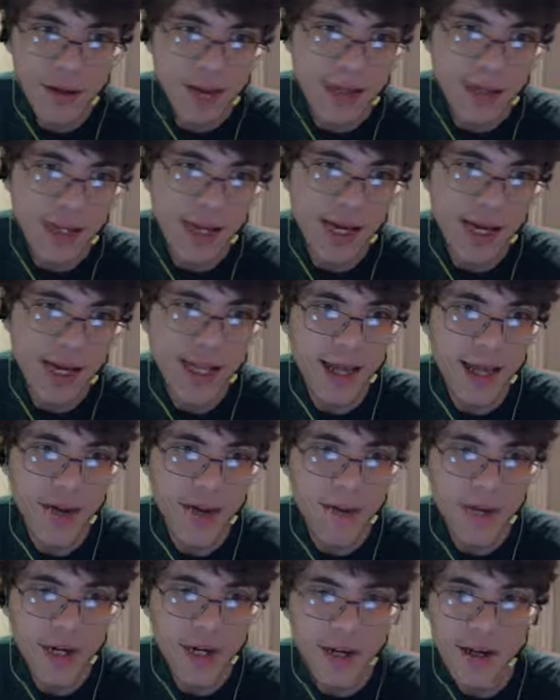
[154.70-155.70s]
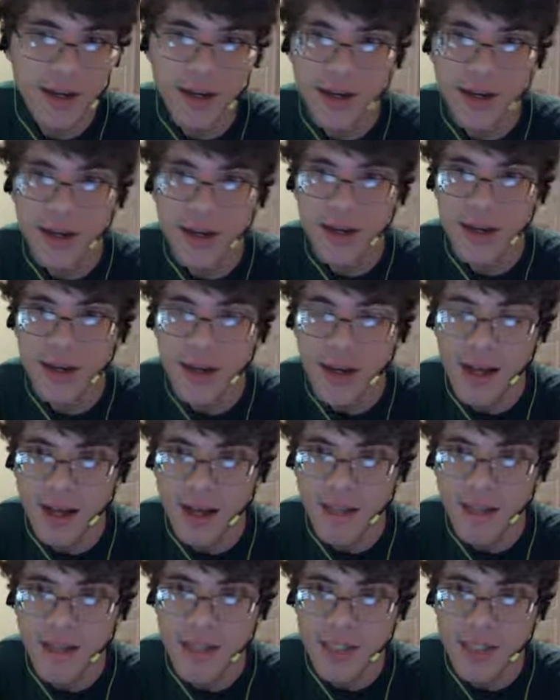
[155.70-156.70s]
Yeah, that'll work.
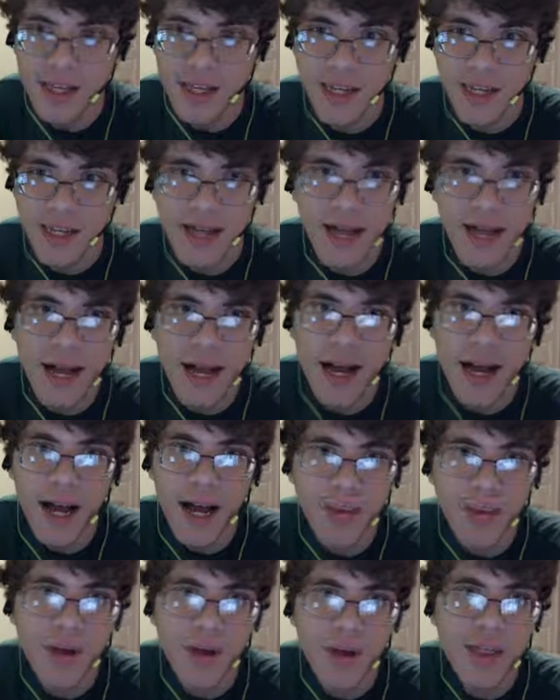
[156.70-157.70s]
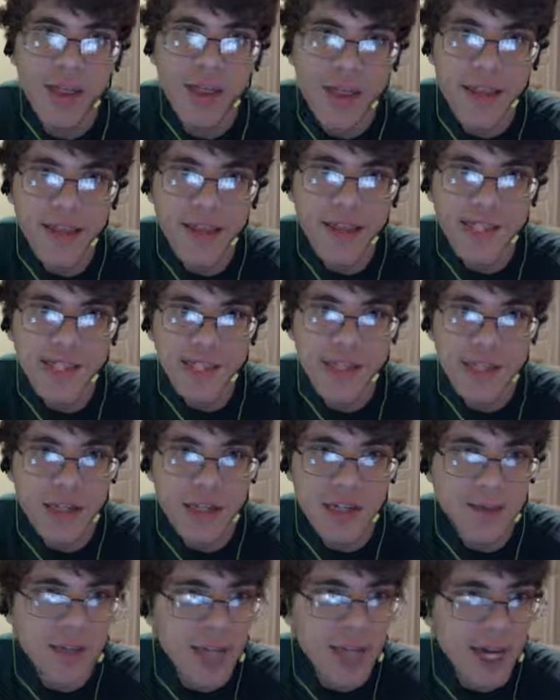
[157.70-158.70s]
Say I want this to
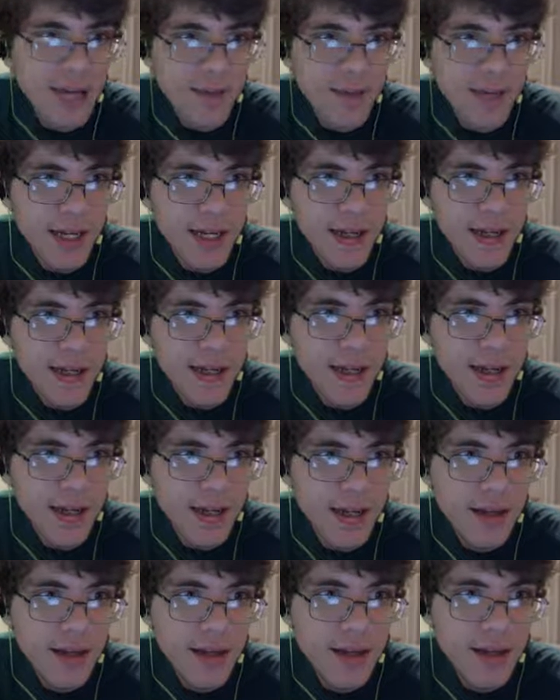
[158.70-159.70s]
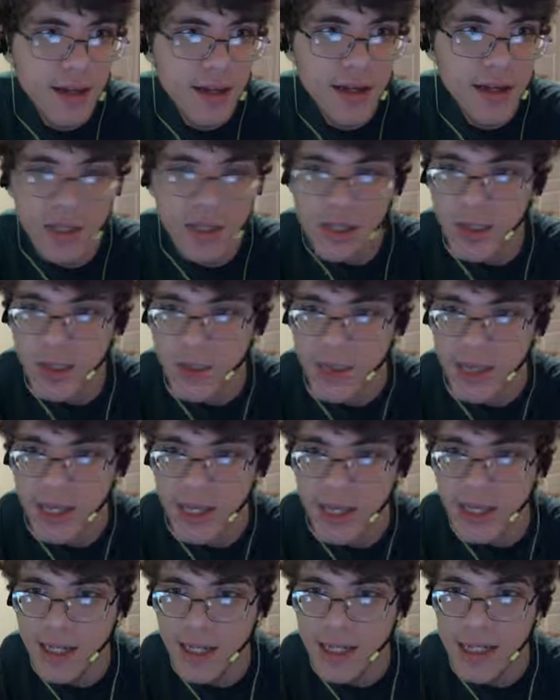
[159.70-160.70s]
be animated.
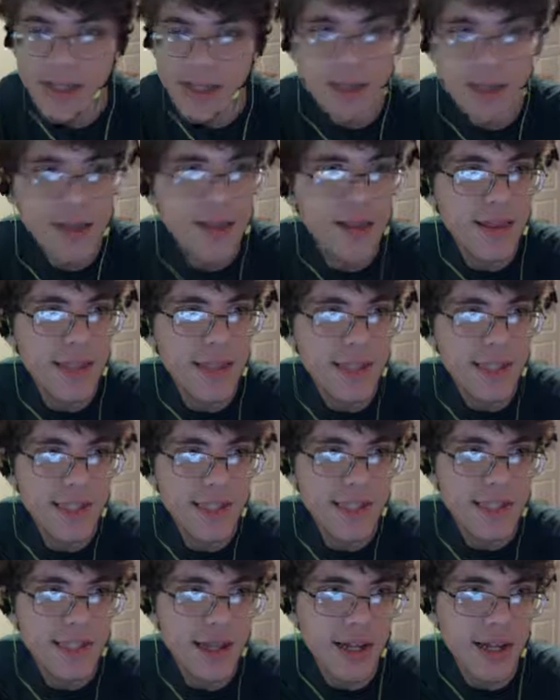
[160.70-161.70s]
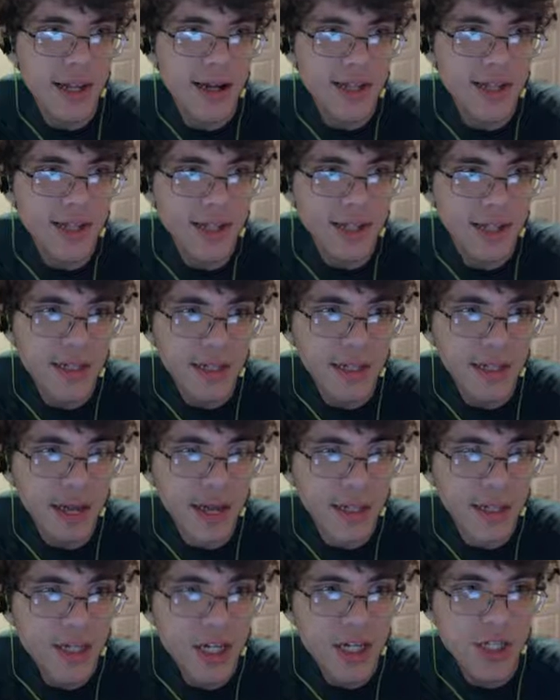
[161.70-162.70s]
Duplicate. This allows you to
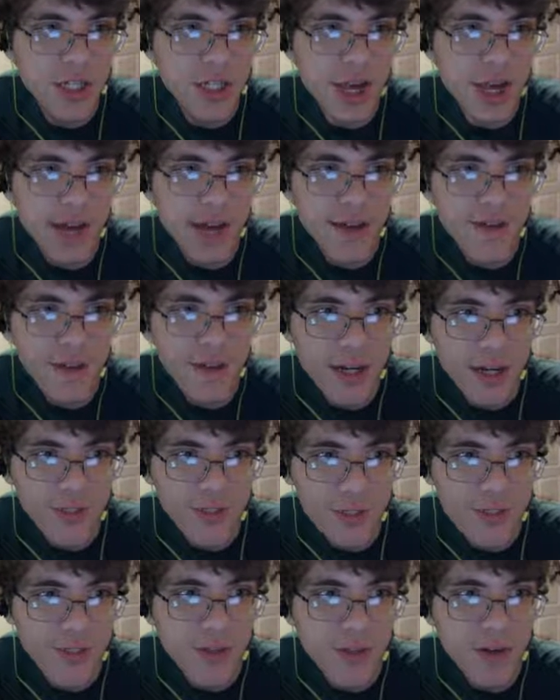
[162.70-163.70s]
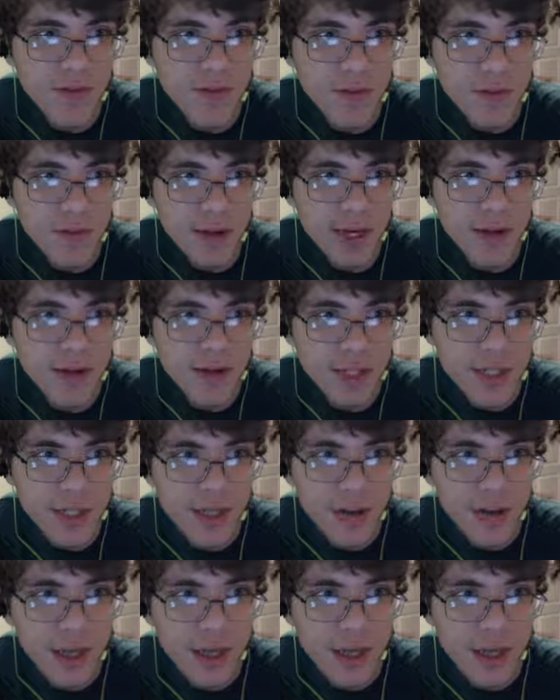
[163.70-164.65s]
change and add frames, move them around too.